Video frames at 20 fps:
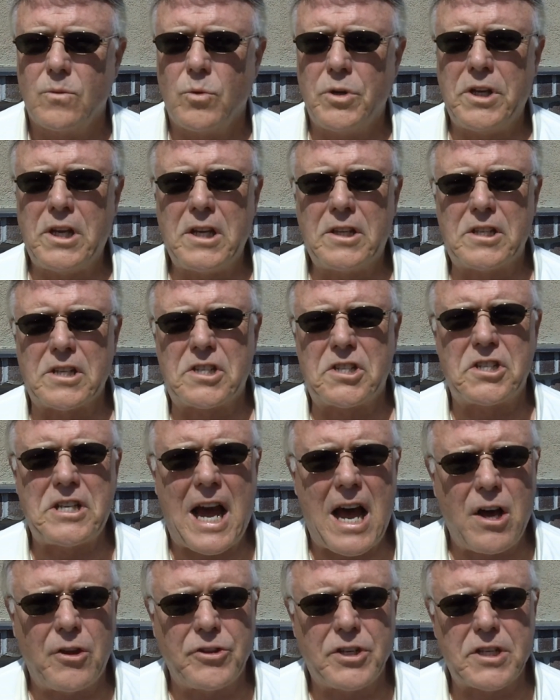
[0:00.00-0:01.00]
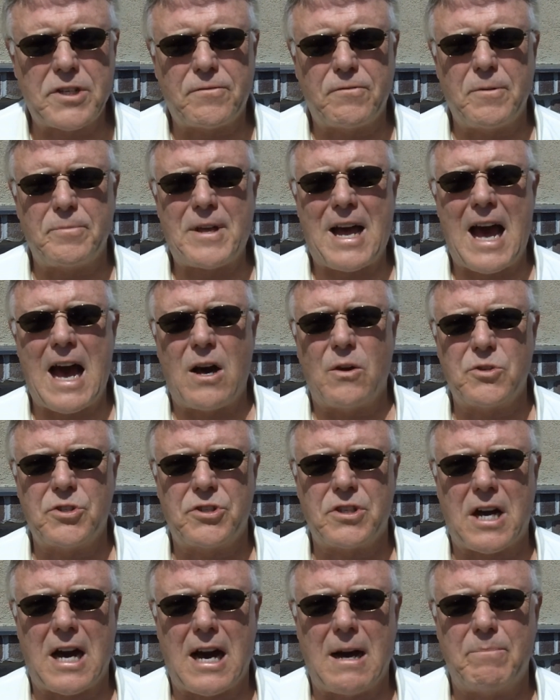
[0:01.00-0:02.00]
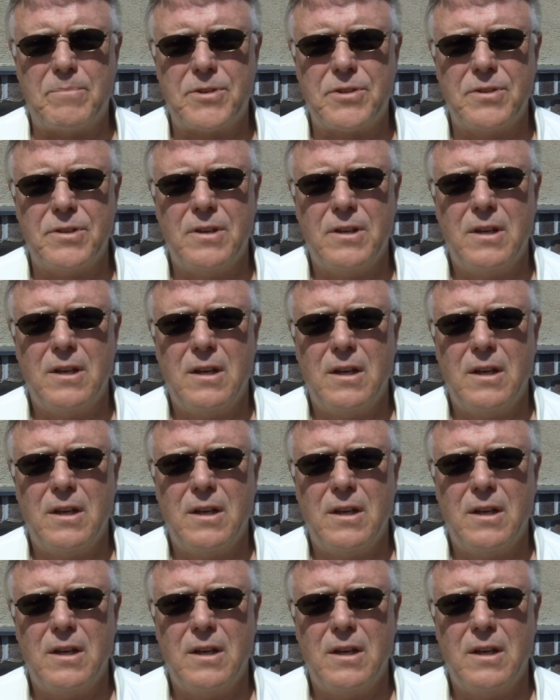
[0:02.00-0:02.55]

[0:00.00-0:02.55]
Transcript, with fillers: We need to sound this from the housetops,